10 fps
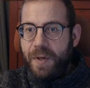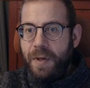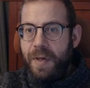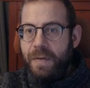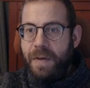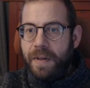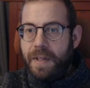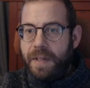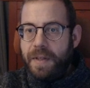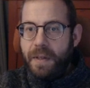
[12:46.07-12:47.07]
I think
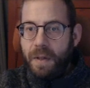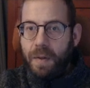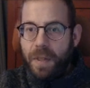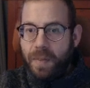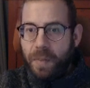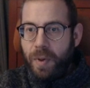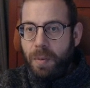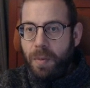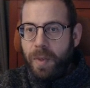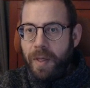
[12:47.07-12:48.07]
this code is
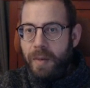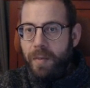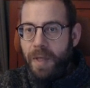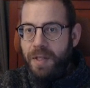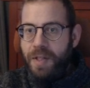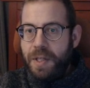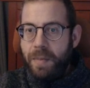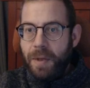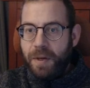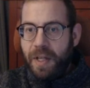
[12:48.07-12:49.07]
probably much
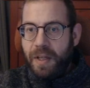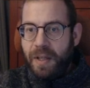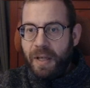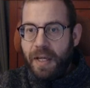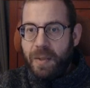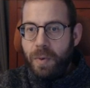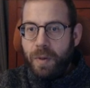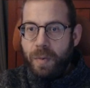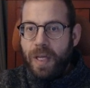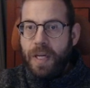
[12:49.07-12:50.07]
simpler than the last one
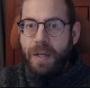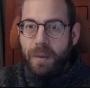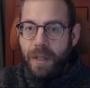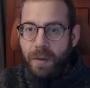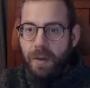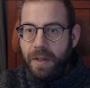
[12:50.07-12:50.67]
we had with all the...